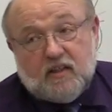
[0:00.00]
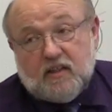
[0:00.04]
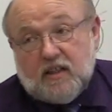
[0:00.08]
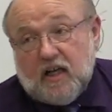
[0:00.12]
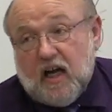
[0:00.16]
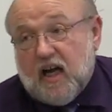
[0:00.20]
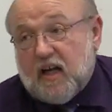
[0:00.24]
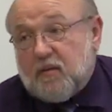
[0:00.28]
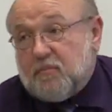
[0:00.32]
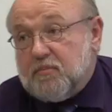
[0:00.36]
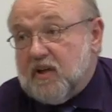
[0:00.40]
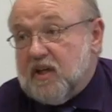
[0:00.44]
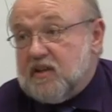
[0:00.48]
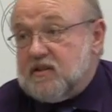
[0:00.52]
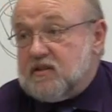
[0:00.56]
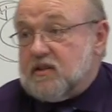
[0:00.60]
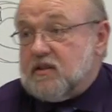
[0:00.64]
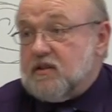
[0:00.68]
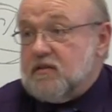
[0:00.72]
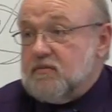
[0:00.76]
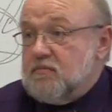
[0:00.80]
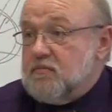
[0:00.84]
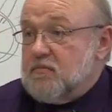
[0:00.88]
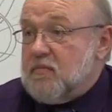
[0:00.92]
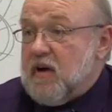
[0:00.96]
God bless
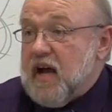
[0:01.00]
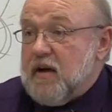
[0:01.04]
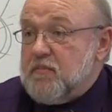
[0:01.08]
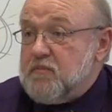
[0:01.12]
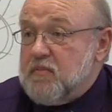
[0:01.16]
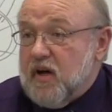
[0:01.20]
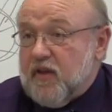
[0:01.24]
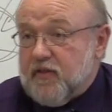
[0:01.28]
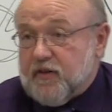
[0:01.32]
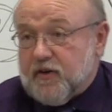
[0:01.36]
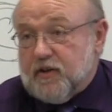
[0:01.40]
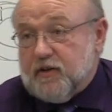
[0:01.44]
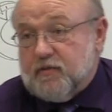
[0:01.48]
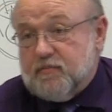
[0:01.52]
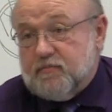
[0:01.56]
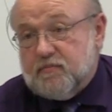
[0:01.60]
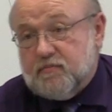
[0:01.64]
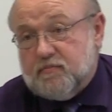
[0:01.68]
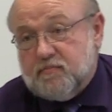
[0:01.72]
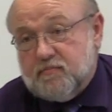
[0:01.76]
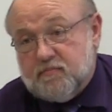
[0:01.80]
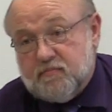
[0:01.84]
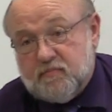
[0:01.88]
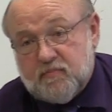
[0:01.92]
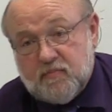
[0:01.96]
her, my mother
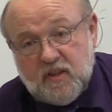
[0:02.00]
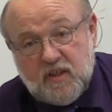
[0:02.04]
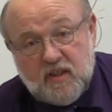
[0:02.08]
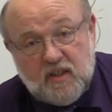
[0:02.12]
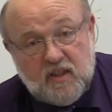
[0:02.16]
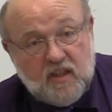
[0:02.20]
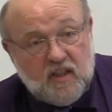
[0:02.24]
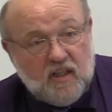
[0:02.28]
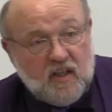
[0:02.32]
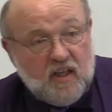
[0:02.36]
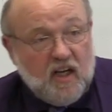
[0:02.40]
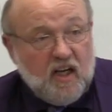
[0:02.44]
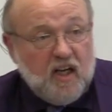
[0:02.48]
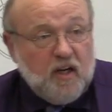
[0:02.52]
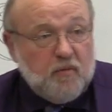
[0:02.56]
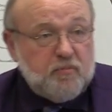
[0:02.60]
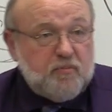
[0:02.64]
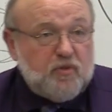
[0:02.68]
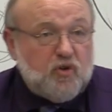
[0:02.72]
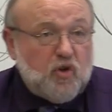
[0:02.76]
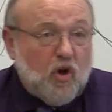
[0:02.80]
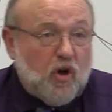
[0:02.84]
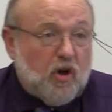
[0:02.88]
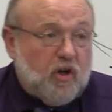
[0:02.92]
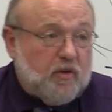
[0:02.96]

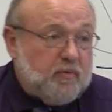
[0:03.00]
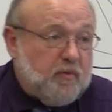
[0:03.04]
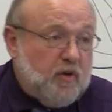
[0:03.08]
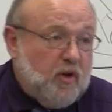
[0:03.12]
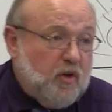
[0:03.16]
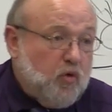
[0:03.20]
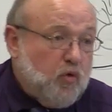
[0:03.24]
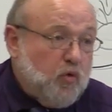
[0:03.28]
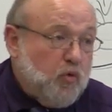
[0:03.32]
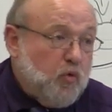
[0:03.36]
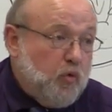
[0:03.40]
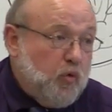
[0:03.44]
taught